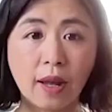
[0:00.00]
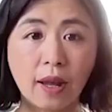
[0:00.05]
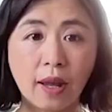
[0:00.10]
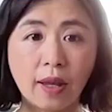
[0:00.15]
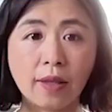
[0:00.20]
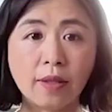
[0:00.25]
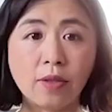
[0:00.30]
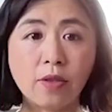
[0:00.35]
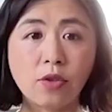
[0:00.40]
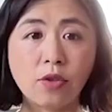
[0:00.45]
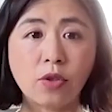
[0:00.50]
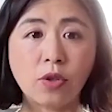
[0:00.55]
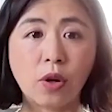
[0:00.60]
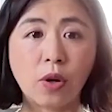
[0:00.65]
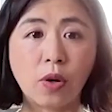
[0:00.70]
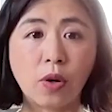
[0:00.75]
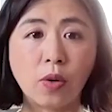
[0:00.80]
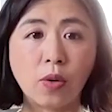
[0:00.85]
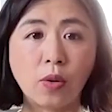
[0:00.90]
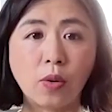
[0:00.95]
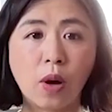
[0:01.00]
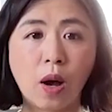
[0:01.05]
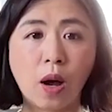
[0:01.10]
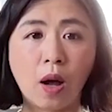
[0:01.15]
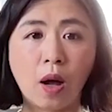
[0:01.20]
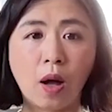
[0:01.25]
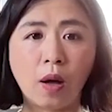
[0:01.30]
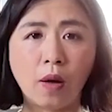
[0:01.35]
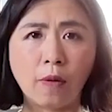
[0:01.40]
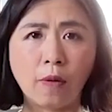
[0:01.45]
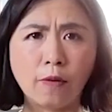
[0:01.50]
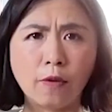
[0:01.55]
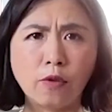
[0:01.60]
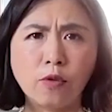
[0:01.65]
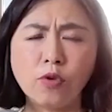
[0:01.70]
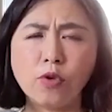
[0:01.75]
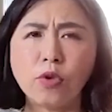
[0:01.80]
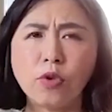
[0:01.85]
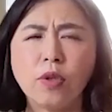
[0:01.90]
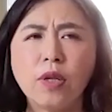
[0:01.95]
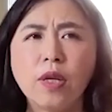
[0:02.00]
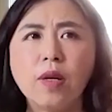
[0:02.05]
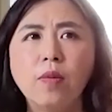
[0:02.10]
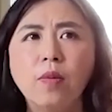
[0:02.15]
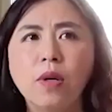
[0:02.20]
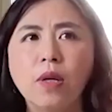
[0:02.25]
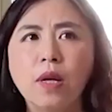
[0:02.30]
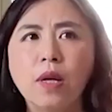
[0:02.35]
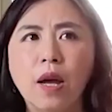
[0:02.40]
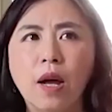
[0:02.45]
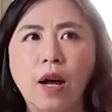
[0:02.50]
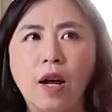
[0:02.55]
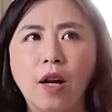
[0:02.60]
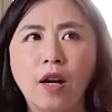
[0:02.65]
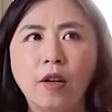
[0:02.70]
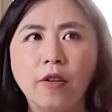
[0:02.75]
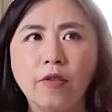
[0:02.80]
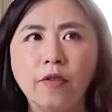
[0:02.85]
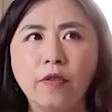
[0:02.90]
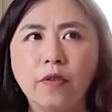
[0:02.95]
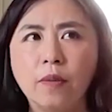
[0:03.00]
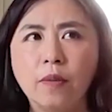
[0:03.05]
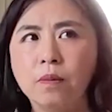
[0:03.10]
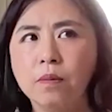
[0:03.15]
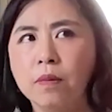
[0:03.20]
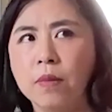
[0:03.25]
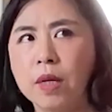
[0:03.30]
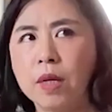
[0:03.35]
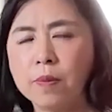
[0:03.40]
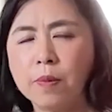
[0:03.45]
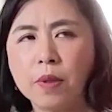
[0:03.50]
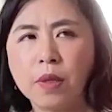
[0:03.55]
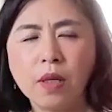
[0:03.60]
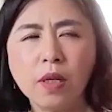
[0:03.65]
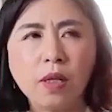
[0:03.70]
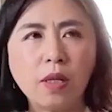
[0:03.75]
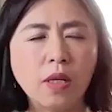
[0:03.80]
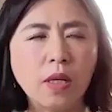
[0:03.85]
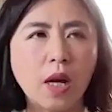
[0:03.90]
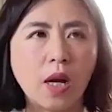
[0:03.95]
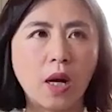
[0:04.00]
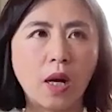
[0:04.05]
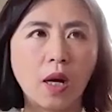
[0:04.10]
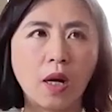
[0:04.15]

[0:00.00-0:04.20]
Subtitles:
And so usually we have maybe